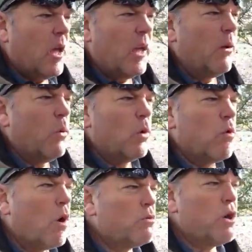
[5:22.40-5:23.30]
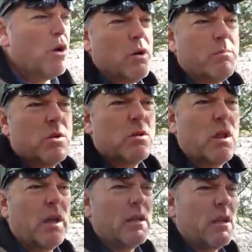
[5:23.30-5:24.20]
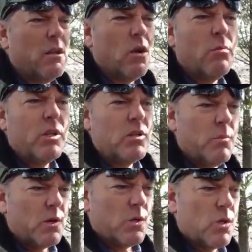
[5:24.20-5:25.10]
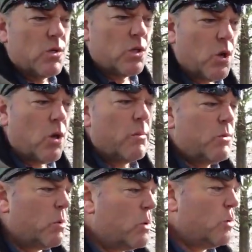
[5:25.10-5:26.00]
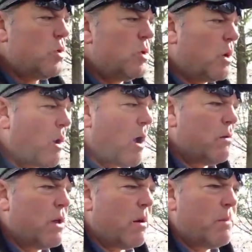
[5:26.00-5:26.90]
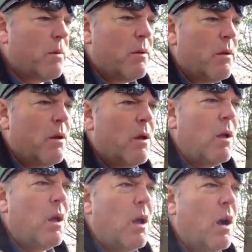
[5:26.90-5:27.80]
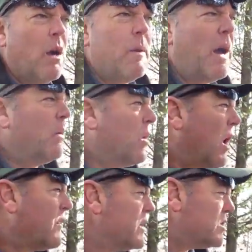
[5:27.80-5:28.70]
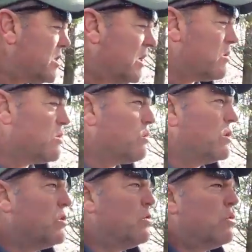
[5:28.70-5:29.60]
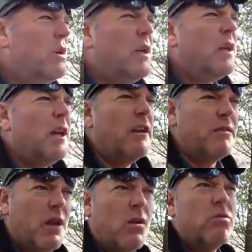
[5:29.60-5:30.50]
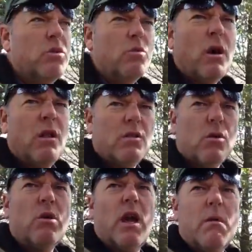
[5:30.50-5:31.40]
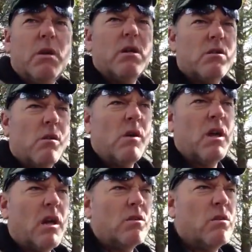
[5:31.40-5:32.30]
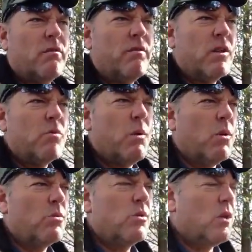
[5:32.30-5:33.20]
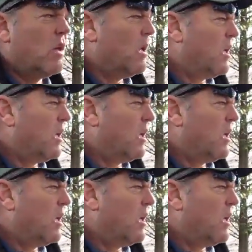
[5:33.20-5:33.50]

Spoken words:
It will grow turnips like nobody's business. The turnips will loosen the ground up. I don't know how these cedars will do. If they don't do well, that's okay because they make excellent fence posts.